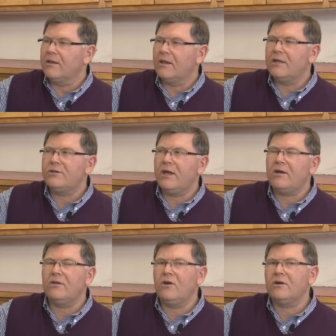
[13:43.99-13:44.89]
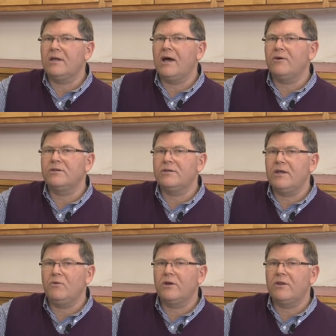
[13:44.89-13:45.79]
Let's take a look now and
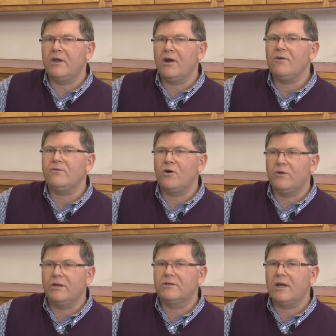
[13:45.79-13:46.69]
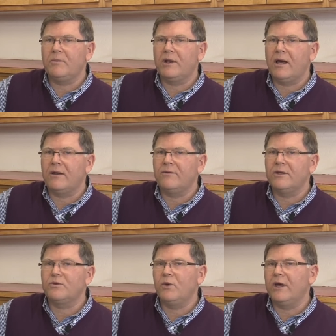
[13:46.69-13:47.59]
see what the airflow is coming out of
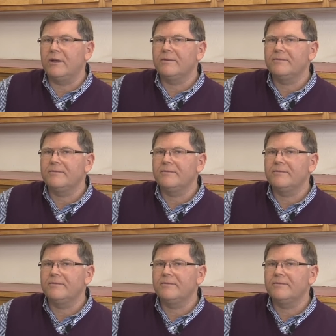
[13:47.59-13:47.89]
this bin